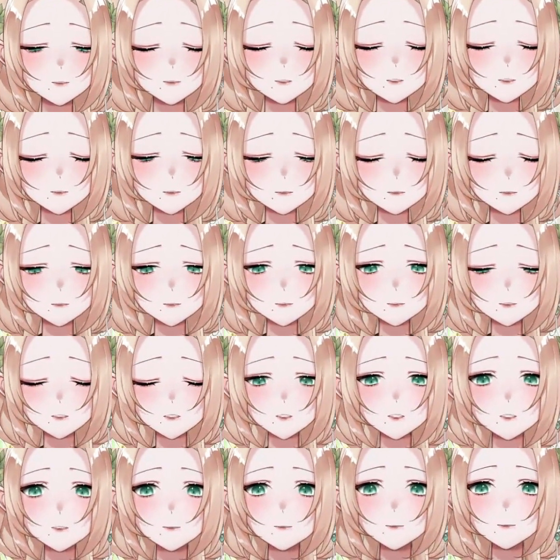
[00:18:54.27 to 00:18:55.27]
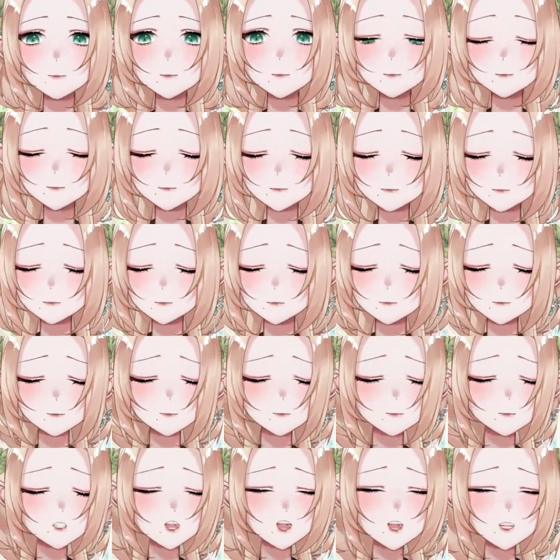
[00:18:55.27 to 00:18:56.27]
fountain
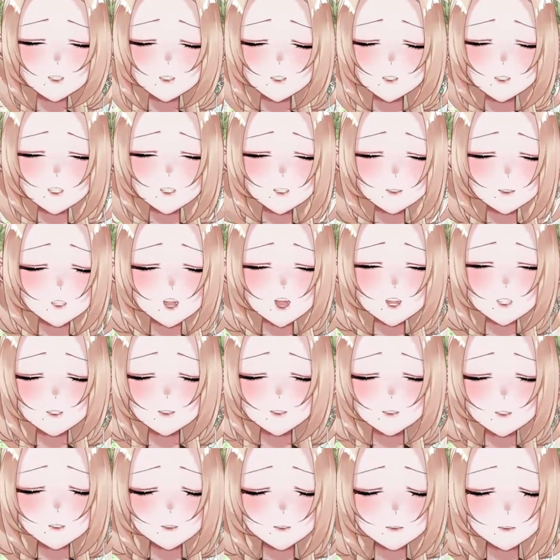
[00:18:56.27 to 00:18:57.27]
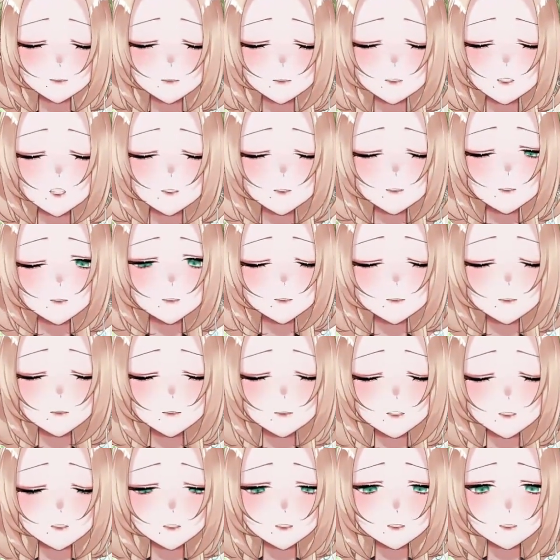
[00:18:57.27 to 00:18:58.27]
at least twice a
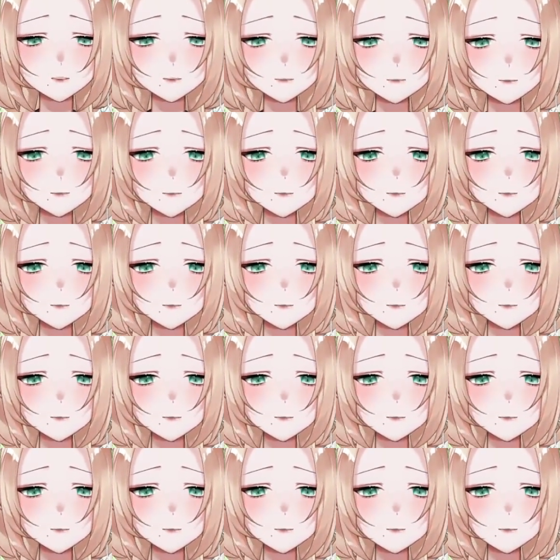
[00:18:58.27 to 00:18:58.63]
week.